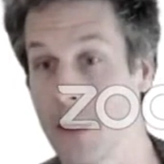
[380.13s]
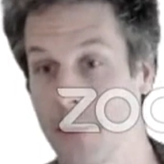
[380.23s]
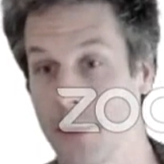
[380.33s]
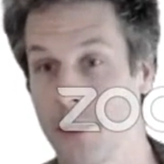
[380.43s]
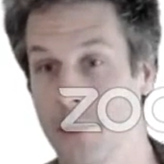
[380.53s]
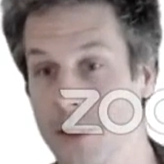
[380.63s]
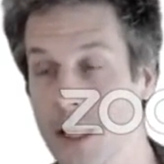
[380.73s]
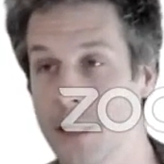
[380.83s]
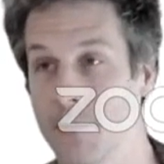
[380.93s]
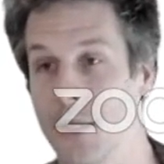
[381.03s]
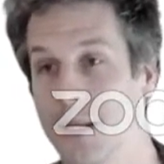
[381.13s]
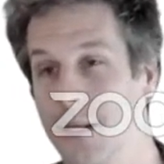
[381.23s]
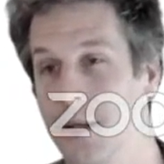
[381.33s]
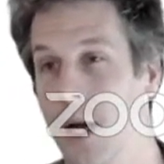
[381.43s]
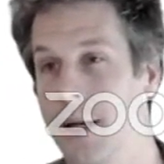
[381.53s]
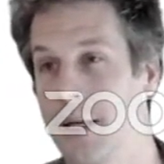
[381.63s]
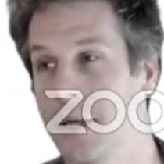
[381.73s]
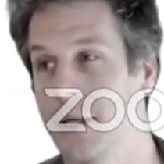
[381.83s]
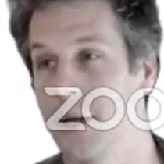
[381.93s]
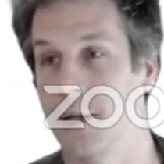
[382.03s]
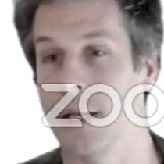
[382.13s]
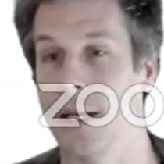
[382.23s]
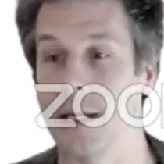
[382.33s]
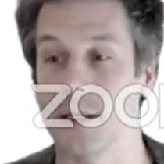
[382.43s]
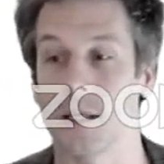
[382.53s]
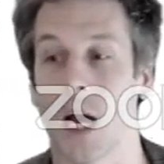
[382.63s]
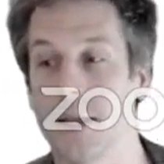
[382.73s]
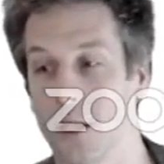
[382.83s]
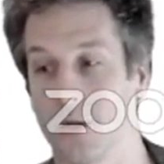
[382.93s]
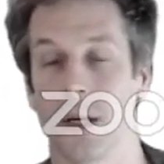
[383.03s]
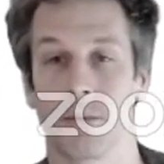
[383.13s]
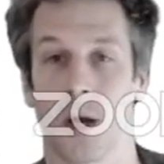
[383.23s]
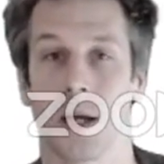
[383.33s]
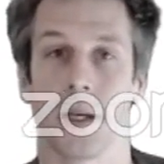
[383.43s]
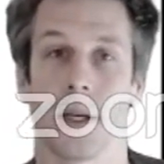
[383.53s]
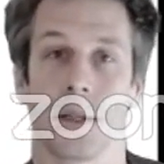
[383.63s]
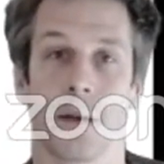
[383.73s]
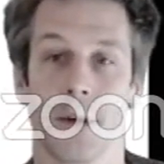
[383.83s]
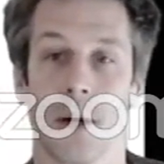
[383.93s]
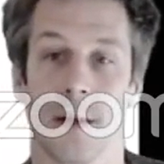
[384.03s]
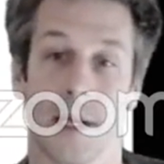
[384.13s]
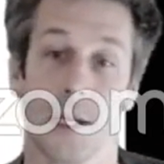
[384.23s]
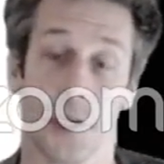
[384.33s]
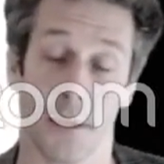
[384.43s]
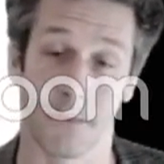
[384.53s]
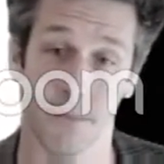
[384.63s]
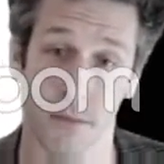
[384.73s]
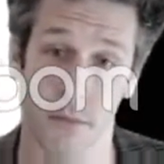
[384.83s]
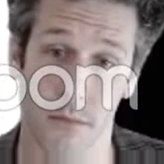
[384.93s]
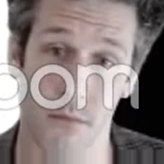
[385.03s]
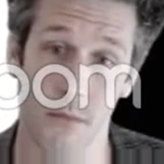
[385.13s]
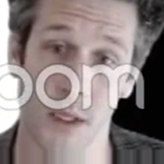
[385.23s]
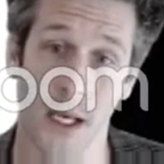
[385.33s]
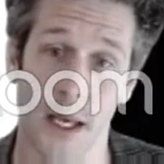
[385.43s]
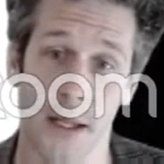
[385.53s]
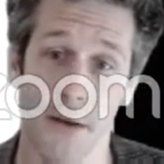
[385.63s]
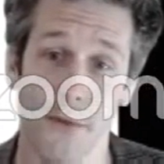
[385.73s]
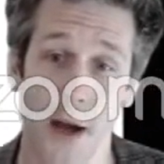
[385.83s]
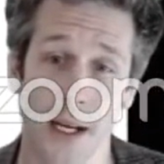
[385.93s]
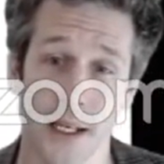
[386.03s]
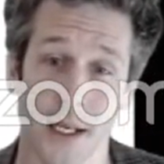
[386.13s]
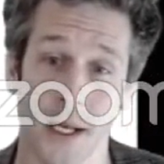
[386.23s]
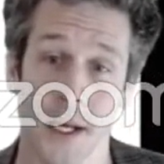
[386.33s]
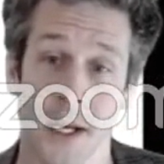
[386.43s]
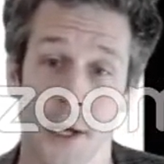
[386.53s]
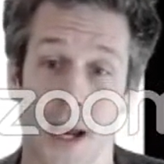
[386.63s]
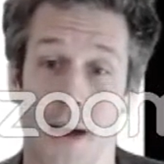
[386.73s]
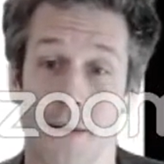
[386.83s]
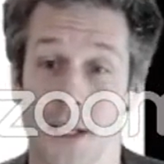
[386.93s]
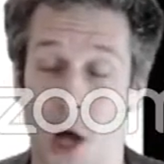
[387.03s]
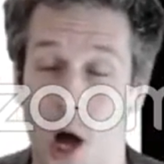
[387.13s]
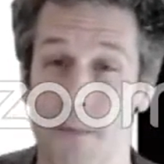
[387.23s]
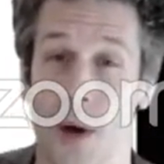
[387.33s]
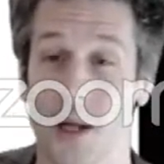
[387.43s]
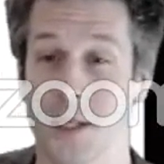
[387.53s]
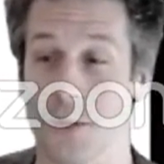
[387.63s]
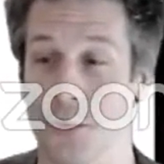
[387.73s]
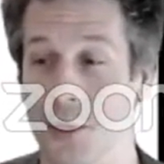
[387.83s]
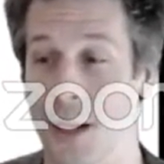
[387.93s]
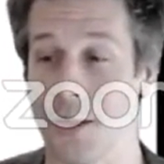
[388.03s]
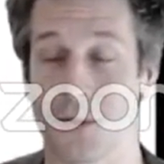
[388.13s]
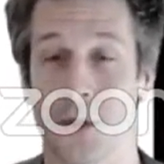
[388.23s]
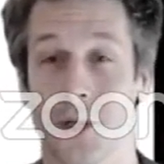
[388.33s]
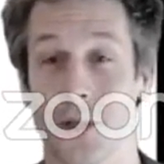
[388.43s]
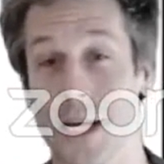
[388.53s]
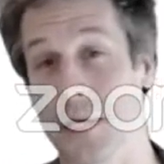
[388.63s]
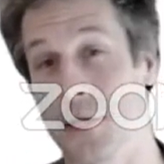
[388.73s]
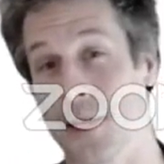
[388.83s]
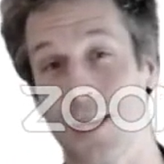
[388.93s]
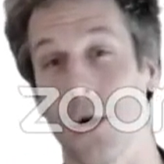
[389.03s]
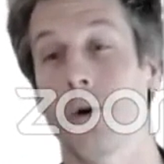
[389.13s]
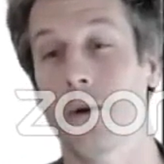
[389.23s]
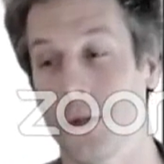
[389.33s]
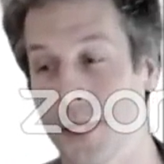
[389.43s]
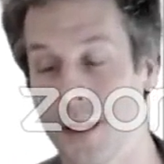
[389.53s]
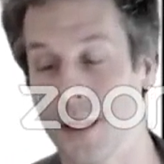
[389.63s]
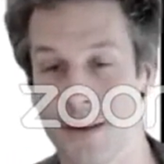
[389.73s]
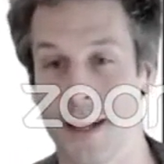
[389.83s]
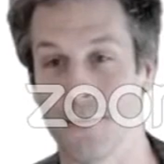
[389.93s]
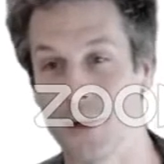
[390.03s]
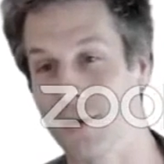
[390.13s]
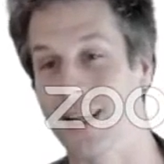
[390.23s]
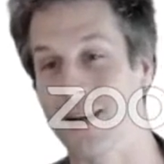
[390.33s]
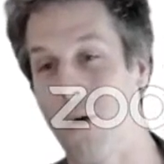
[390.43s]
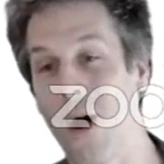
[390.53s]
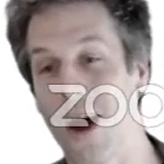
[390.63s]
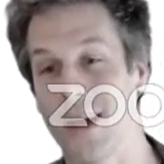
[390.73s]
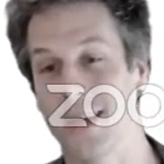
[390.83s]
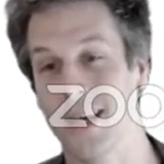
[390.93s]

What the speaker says: be able to use this, but this is not necessarily inside the learning process of an RL agent. And then finally, we have these on-policy rollouts, which are like the gold that we really want,